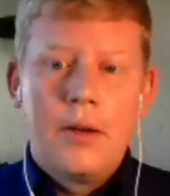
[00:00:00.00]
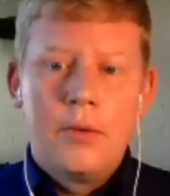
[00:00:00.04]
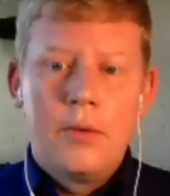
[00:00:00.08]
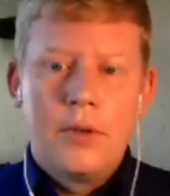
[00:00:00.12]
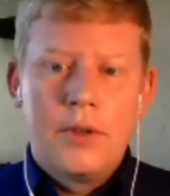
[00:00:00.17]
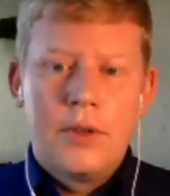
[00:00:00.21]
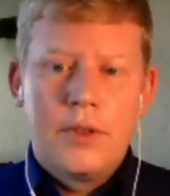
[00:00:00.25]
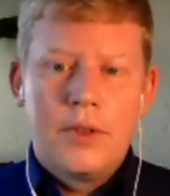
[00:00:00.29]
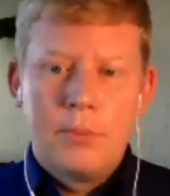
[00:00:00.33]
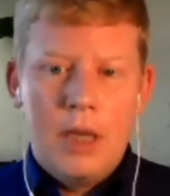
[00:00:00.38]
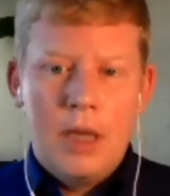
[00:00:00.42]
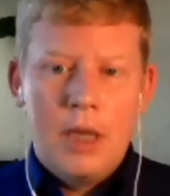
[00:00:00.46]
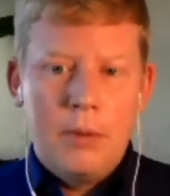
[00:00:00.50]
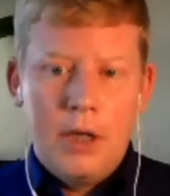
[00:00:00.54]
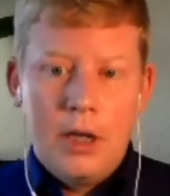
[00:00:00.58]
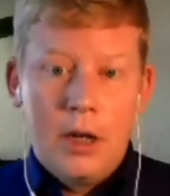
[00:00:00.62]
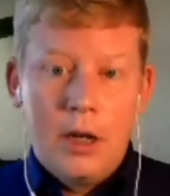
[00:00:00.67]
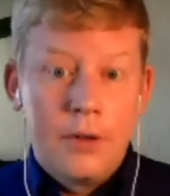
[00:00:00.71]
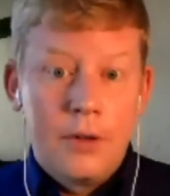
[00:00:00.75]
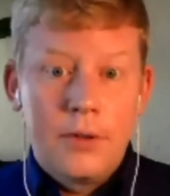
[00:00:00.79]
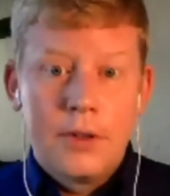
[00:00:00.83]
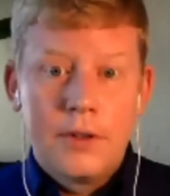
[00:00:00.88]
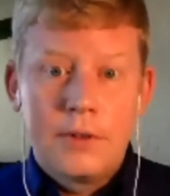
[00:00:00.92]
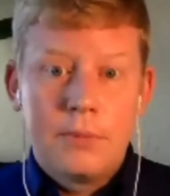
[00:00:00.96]
with maybe
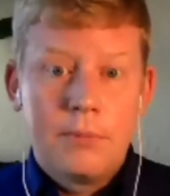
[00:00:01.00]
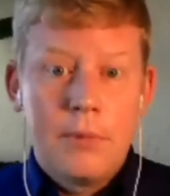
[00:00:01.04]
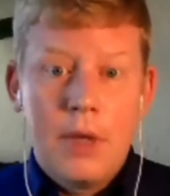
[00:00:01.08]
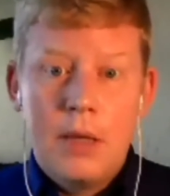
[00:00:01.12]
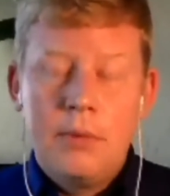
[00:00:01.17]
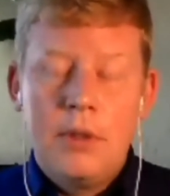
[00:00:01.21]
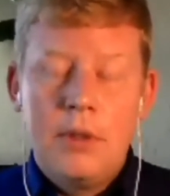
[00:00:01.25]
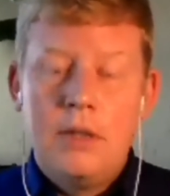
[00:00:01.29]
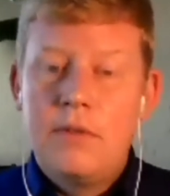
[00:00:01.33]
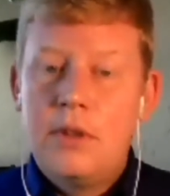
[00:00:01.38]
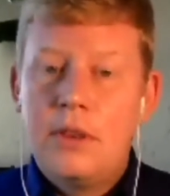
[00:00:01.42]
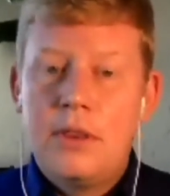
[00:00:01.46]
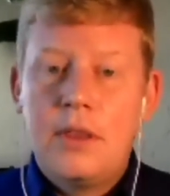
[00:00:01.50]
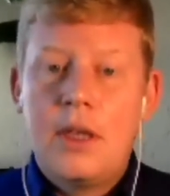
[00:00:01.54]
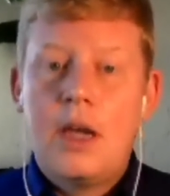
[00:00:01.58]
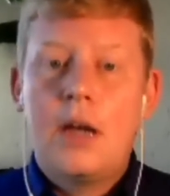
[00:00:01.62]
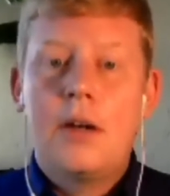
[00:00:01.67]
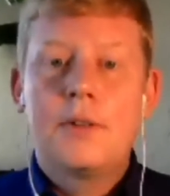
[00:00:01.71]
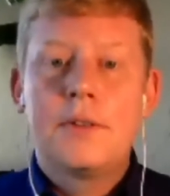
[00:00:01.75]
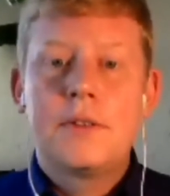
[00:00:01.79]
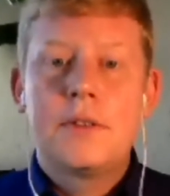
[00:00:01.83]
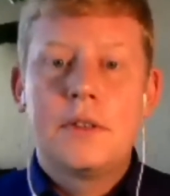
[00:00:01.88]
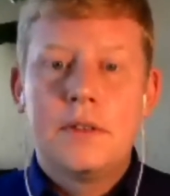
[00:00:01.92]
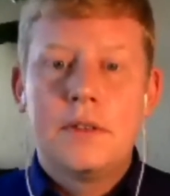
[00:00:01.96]
hundreds or maybe even
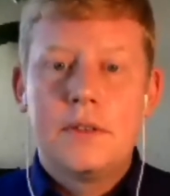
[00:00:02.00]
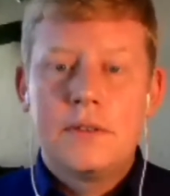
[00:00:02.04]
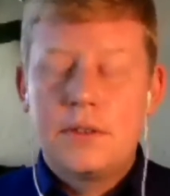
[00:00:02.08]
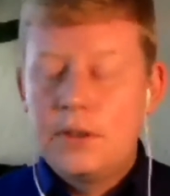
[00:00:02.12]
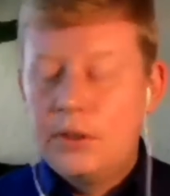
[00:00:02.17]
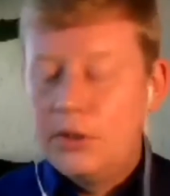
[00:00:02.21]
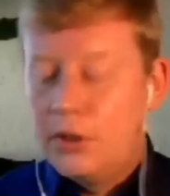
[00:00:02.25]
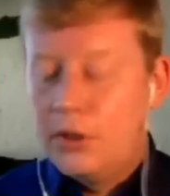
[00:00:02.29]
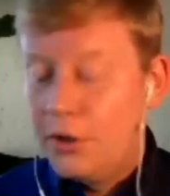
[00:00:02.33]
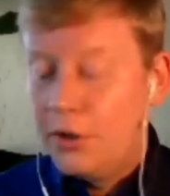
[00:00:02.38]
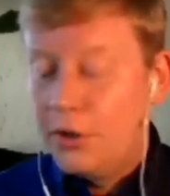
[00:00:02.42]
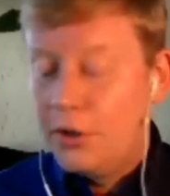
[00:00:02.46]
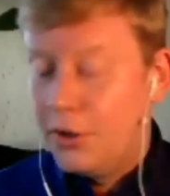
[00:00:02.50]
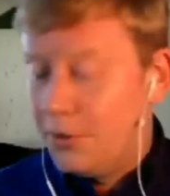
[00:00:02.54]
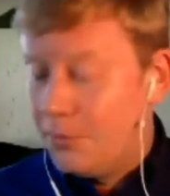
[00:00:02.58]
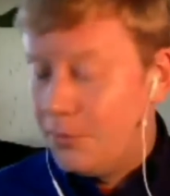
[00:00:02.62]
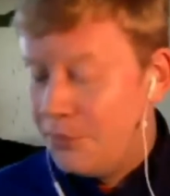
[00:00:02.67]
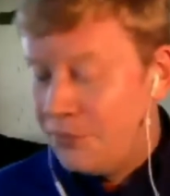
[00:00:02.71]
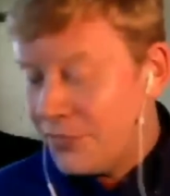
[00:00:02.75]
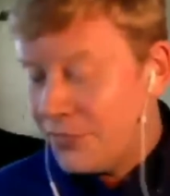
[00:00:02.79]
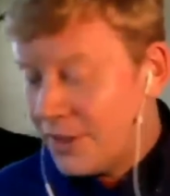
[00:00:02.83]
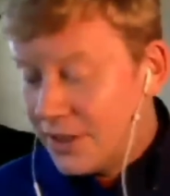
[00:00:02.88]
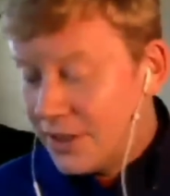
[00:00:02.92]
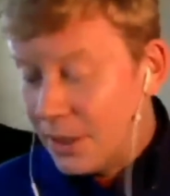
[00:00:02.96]
thousands, you know,
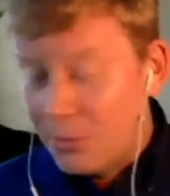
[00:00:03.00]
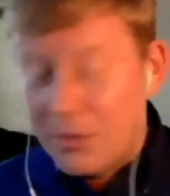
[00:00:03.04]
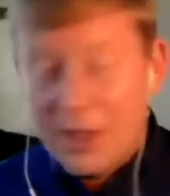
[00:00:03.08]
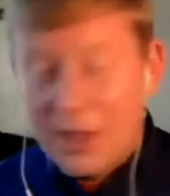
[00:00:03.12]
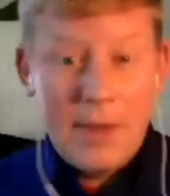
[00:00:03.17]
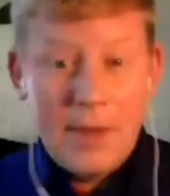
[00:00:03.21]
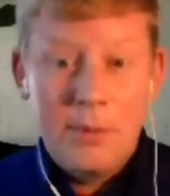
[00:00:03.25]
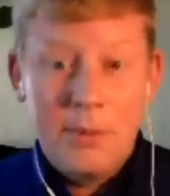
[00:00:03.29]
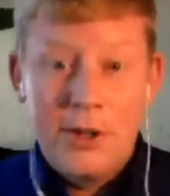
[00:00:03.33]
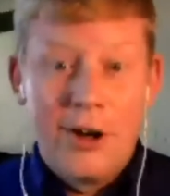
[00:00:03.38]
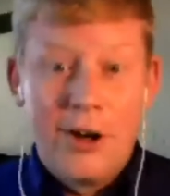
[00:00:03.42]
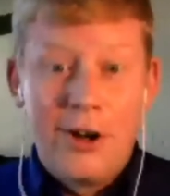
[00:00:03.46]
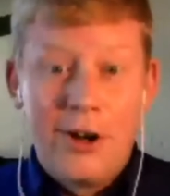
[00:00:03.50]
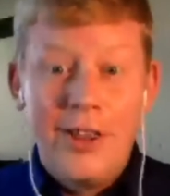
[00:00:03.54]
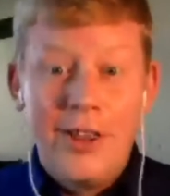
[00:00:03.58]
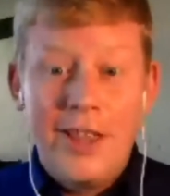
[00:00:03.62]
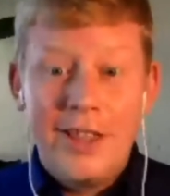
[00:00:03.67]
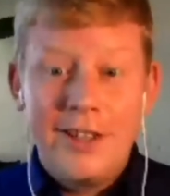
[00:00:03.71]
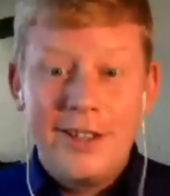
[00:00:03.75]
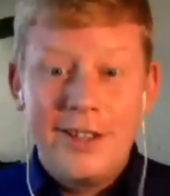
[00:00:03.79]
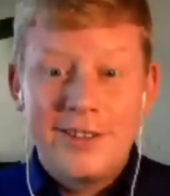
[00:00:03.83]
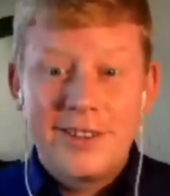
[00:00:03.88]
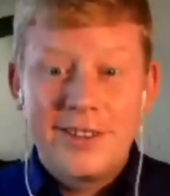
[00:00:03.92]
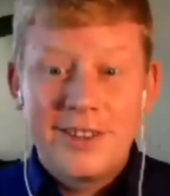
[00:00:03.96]
someday maybe all
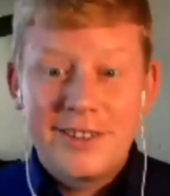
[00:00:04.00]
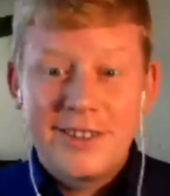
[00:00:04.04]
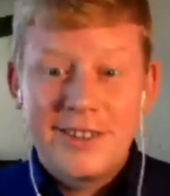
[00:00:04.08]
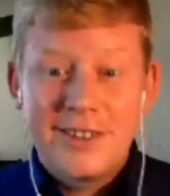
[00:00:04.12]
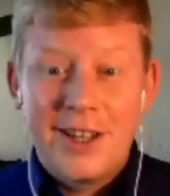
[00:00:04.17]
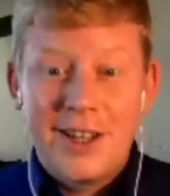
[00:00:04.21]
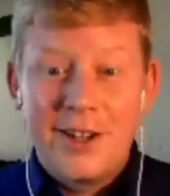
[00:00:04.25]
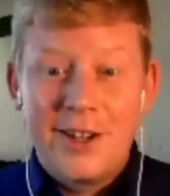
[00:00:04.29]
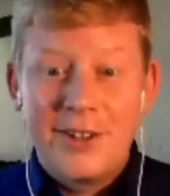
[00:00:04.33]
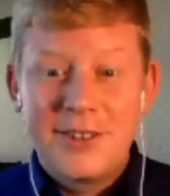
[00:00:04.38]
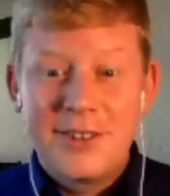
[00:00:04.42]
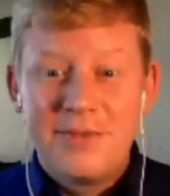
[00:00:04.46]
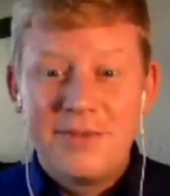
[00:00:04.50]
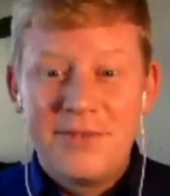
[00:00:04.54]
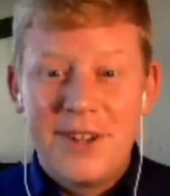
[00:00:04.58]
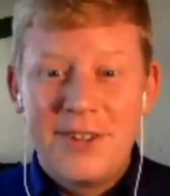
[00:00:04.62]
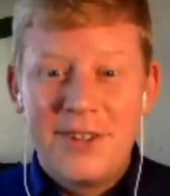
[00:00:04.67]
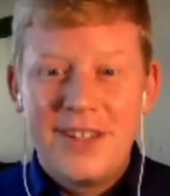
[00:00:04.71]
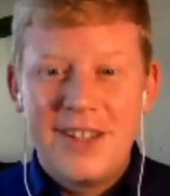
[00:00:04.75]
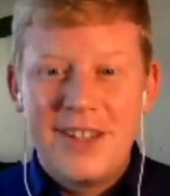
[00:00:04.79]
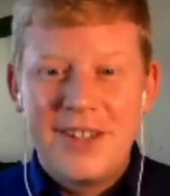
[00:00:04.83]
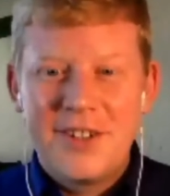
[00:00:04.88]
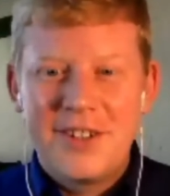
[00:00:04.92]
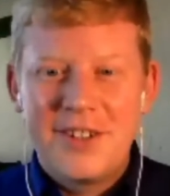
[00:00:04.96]
86,000
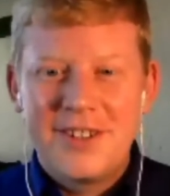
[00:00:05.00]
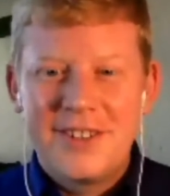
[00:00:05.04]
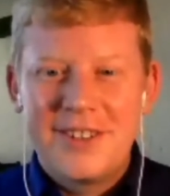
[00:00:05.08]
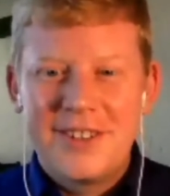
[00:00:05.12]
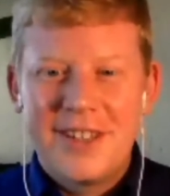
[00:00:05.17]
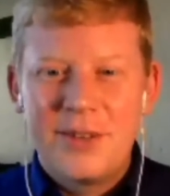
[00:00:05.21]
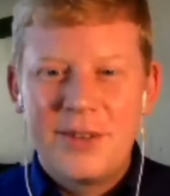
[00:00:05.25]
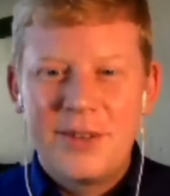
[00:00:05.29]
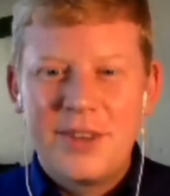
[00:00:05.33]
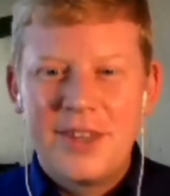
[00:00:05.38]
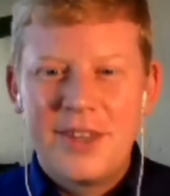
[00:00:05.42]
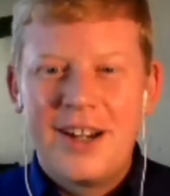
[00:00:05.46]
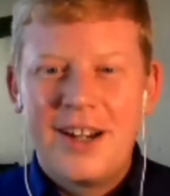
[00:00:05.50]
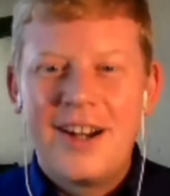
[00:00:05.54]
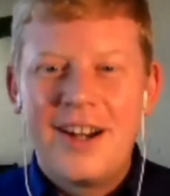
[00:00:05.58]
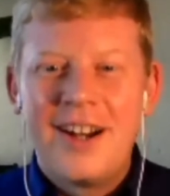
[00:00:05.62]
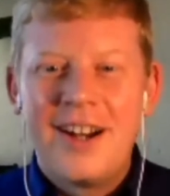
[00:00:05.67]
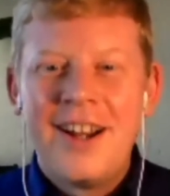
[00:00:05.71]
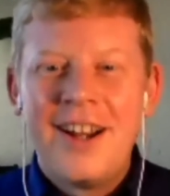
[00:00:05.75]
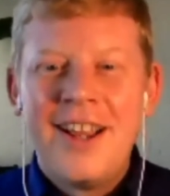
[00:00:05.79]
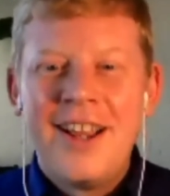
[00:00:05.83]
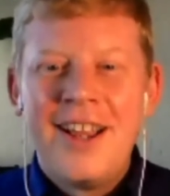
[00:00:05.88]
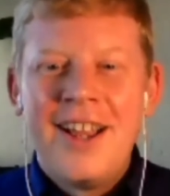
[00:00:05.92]
foundations out there.